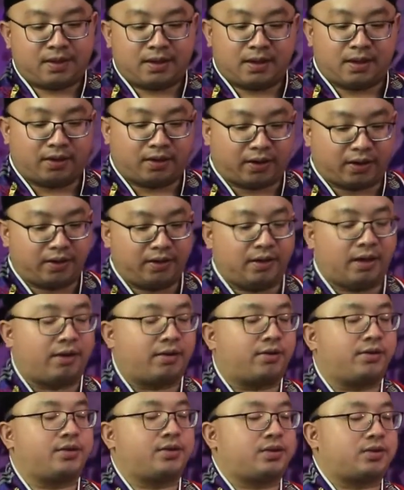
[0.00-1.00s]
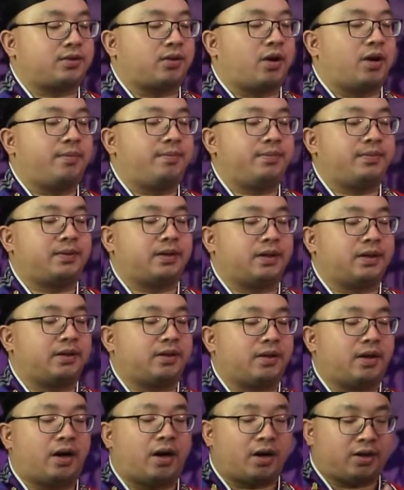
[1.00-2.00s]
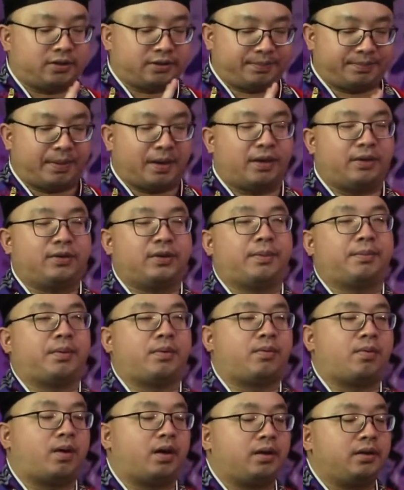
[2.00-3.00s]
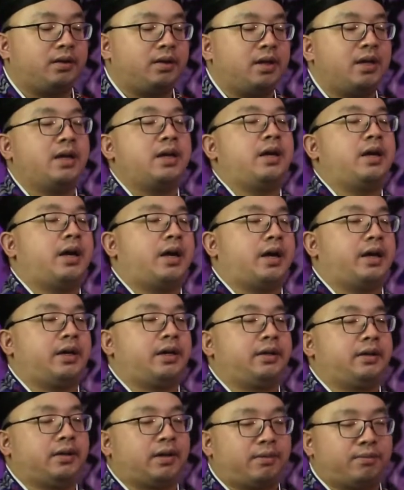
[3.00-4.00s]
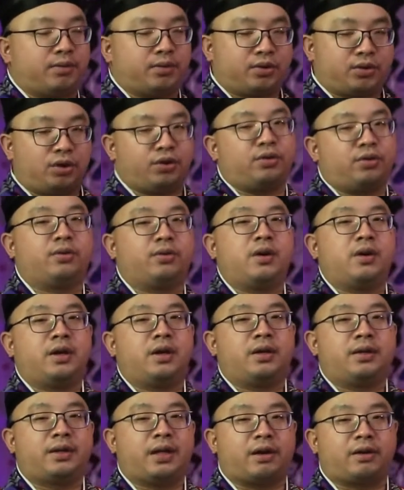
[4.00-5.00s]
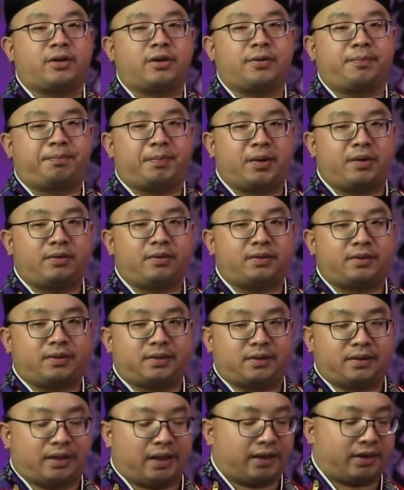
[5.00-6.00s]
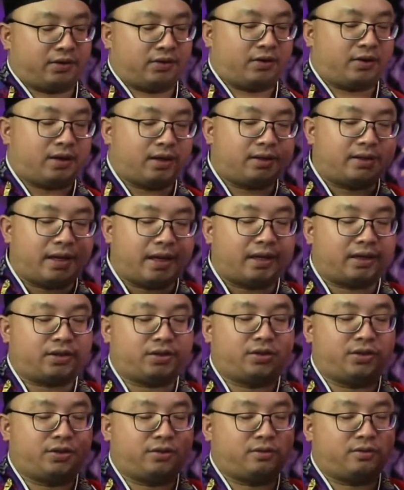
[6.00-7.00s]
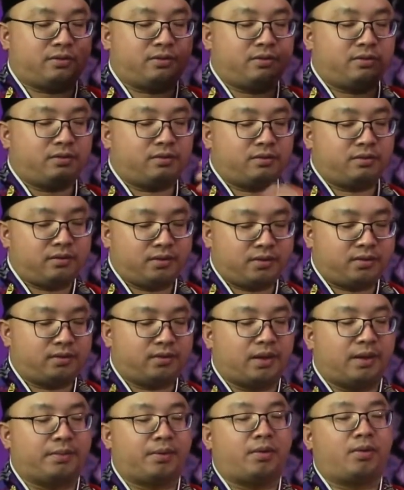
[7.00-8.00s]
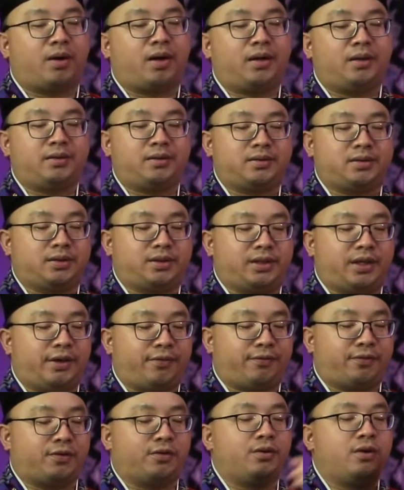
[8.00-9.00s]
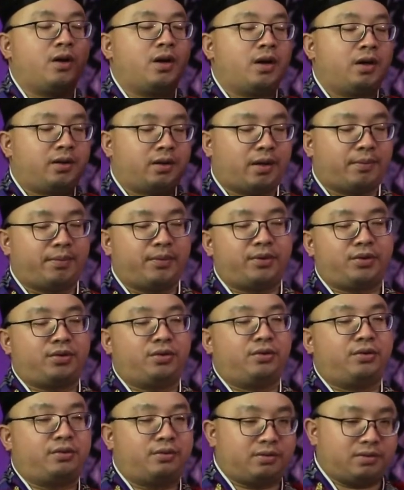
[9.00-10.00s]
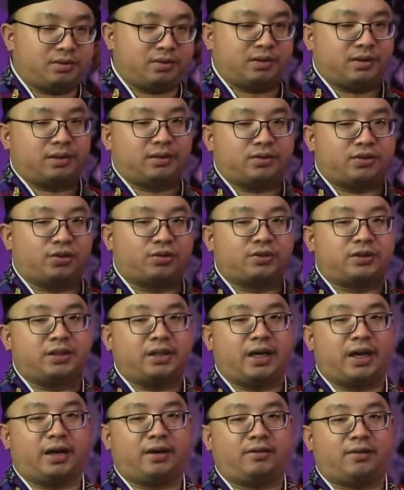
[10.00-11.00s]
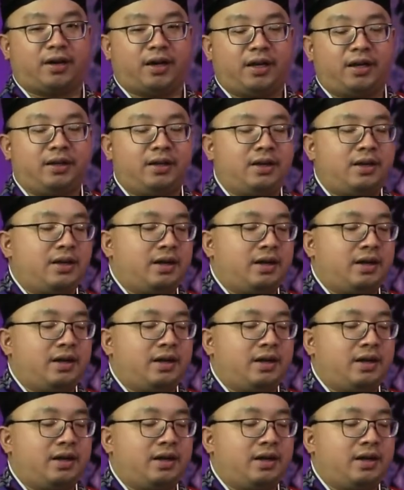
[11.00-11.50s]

Okay, now you stomp the harsh spell number 1 and number 2. Now you build, like you connect to number 1, the Shifu, number 2, Josiah, right?